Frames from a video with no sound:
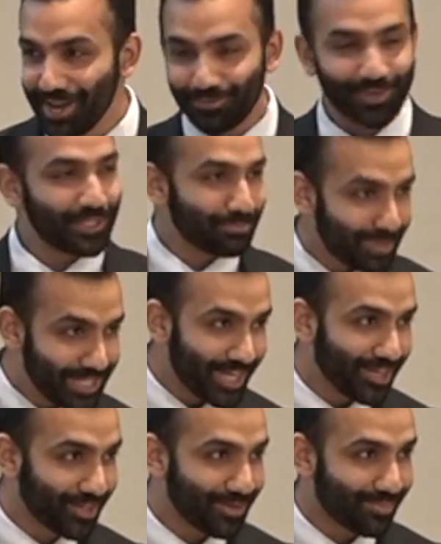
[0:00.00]
for this
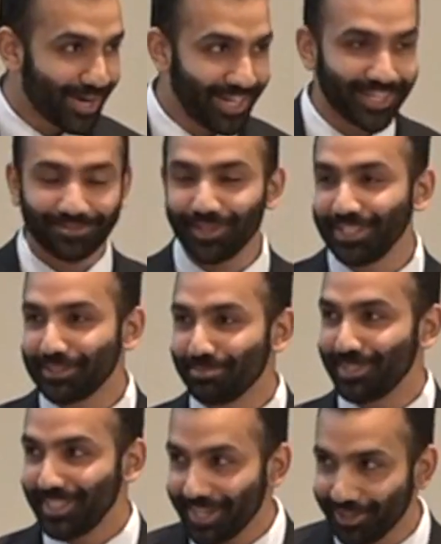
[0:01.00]
particular umbrella and for these
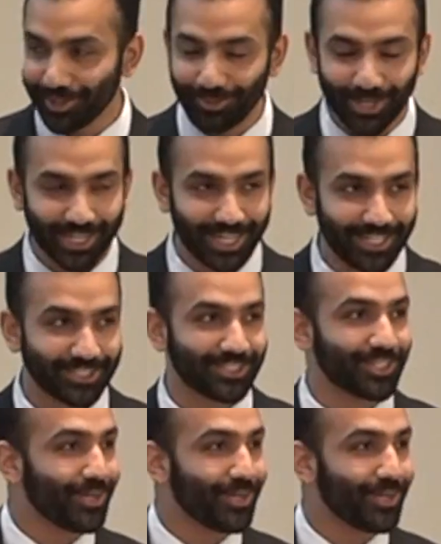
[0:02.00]
particular wind conditions,